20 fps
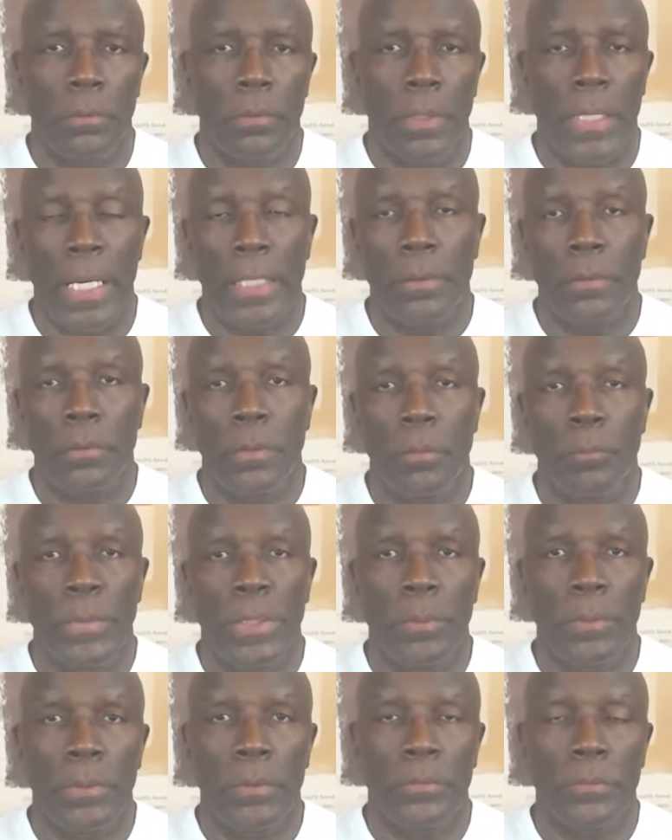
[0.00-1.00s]
I don't know.
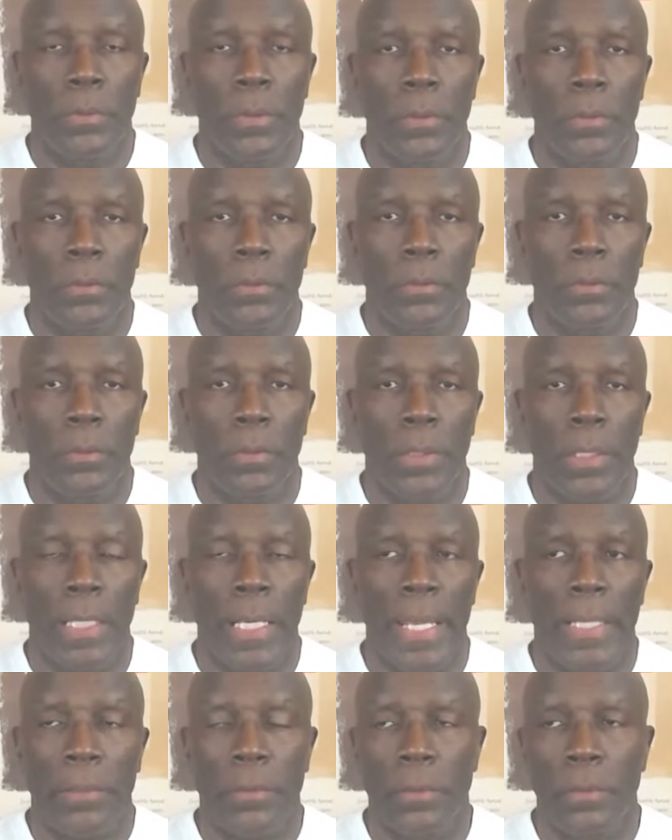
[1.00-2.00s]
Maybe it's a
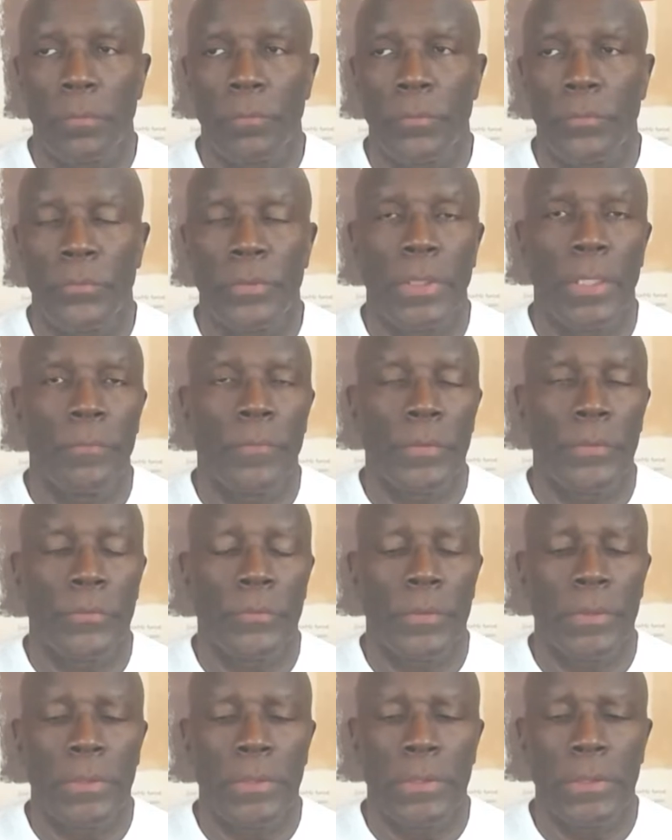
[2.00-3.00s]
lack of
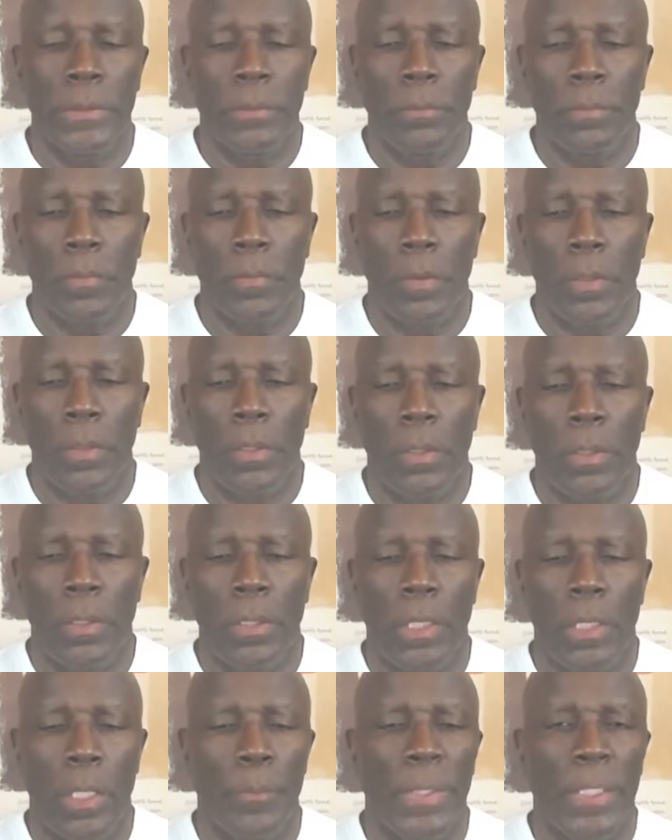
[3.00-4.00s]
self-esteem.
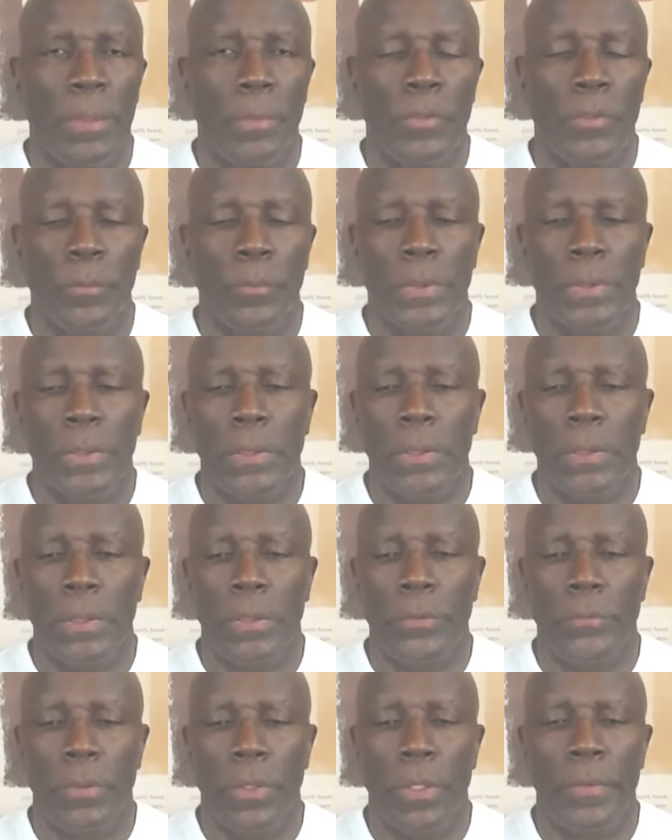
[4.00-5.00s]
Maybe it's
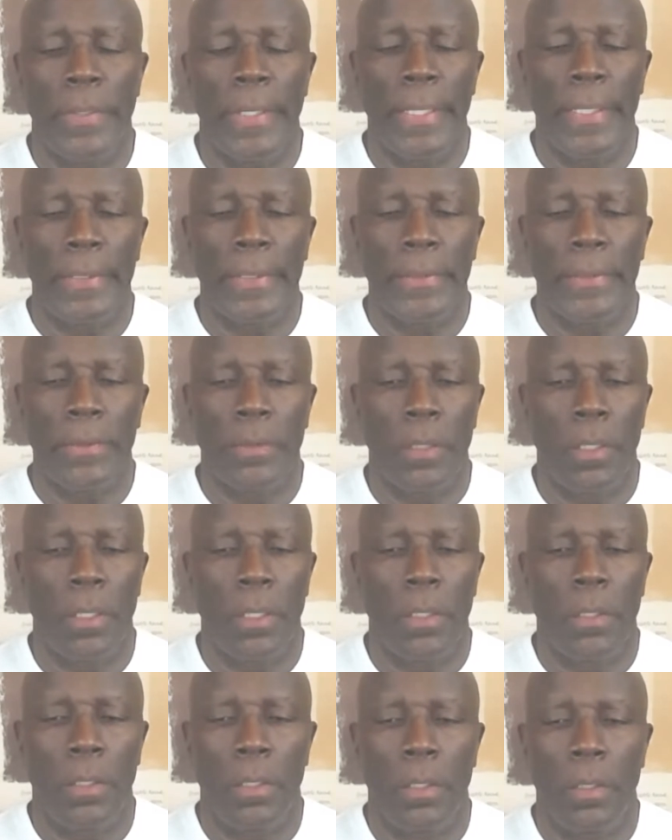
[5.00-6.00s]
because they
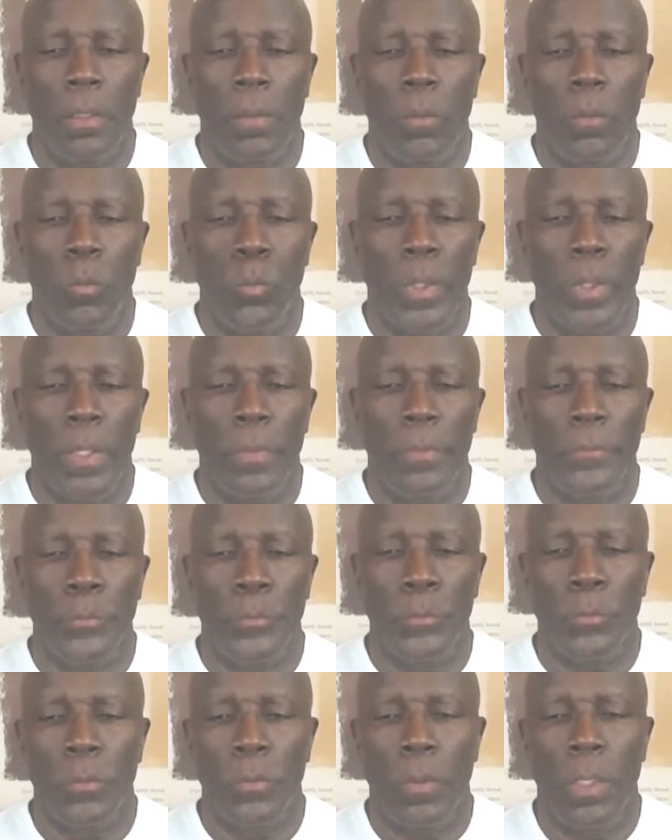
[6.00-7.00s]
went
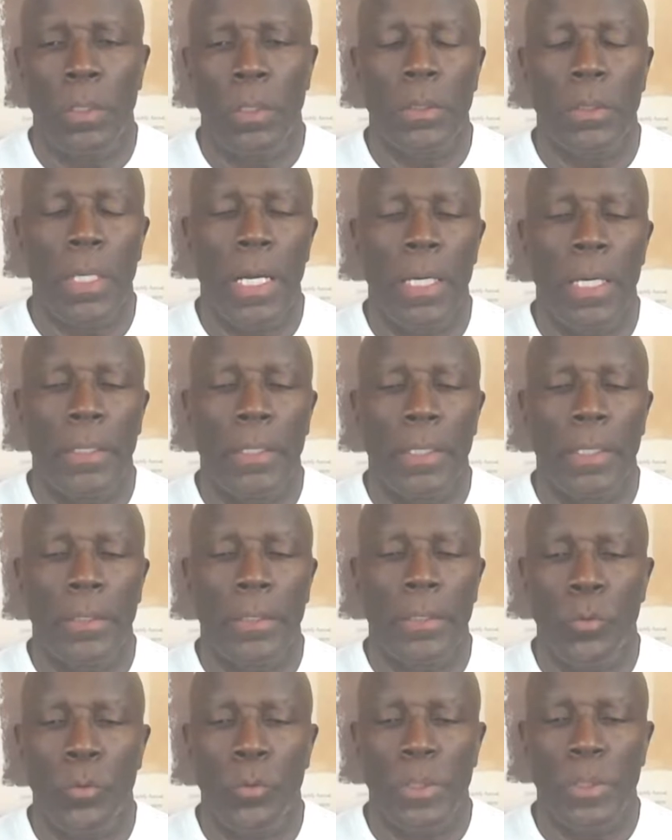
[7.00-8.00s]
through a lot
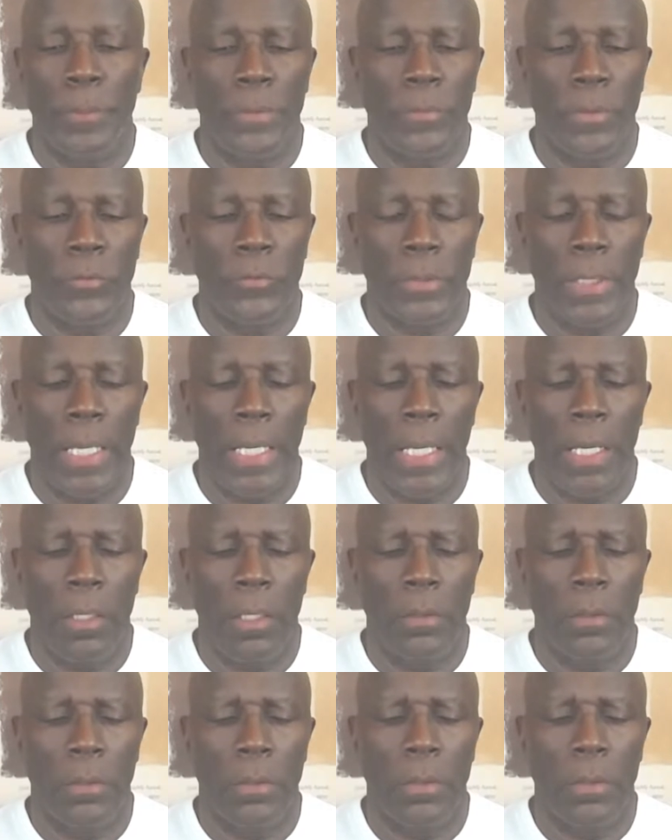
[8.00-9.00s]
growing up as a
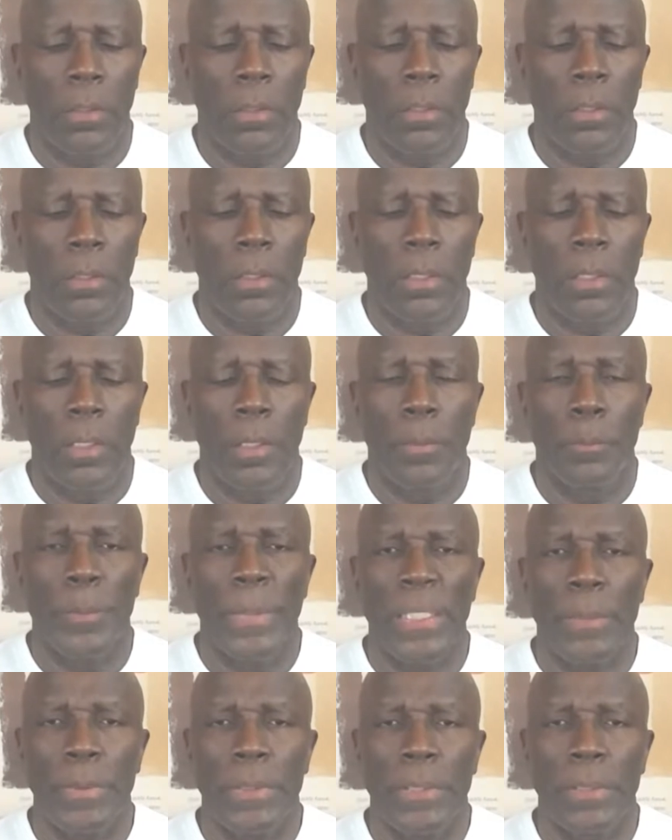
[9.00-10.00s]
child.
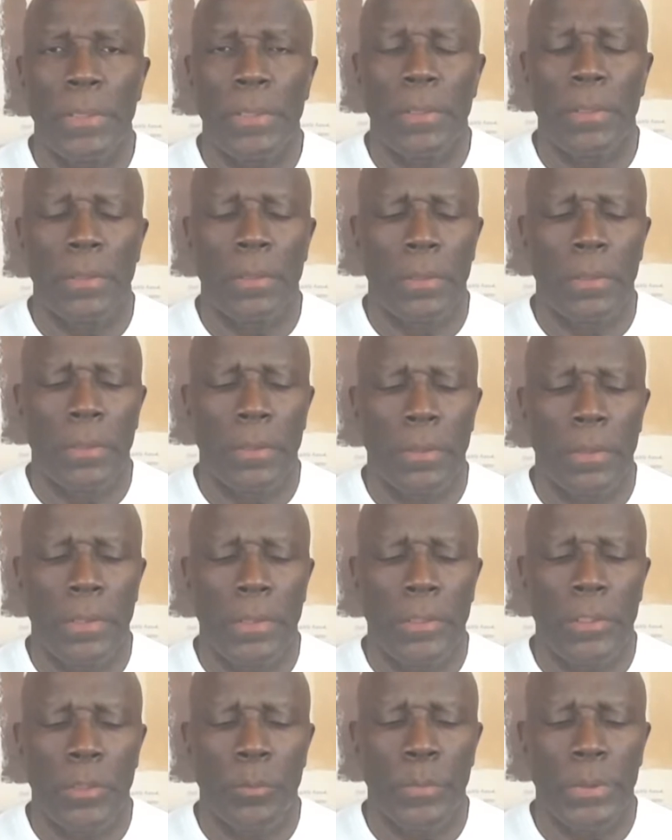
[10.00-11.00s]
Maybe
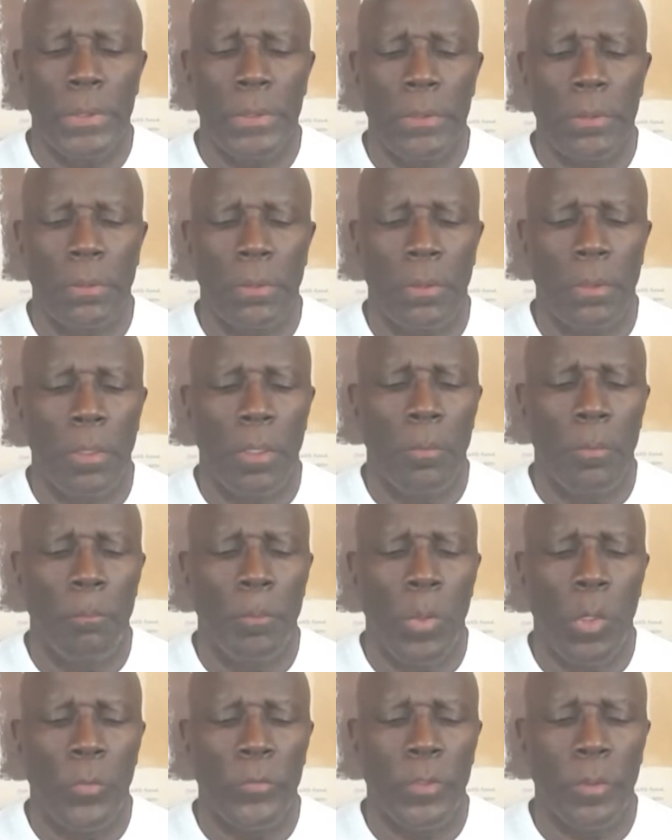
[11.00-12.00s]
it could be
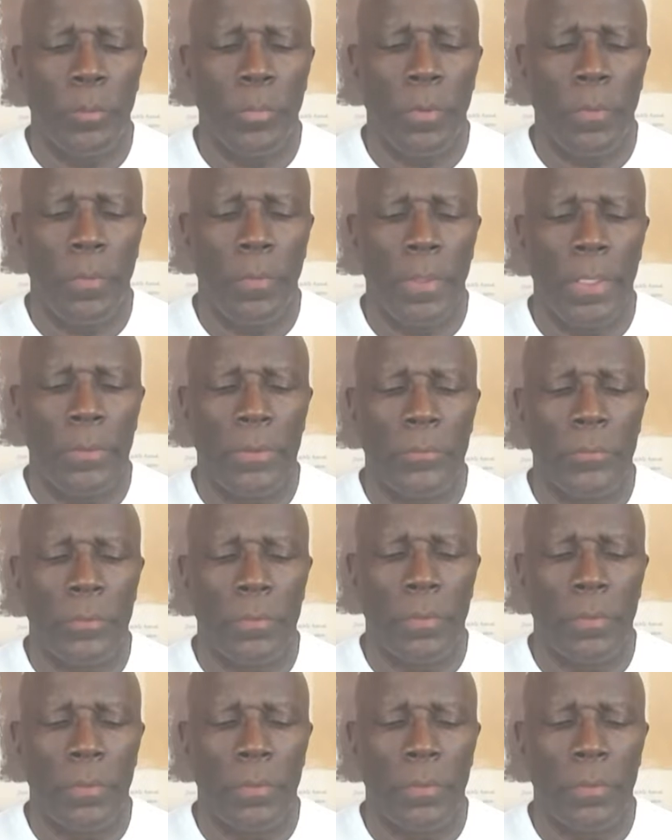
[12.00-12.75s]
multiple things.